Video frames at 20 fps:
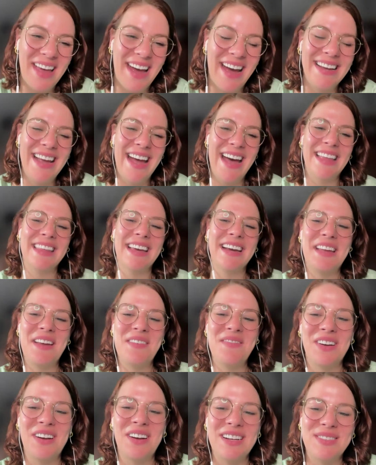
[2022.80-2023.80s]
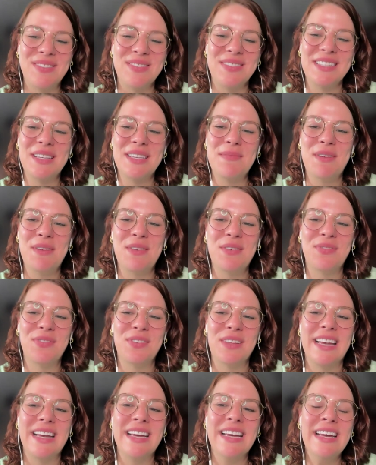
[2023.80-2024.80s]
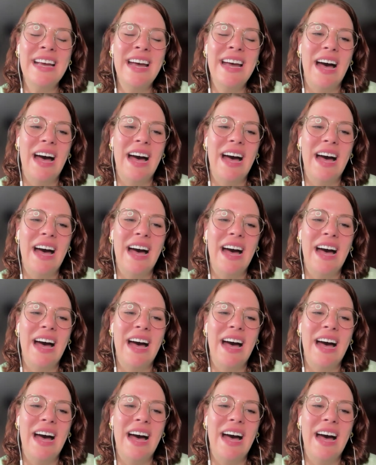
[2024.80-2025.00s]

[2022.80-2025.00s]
that. Yeah, that came across really beautifully.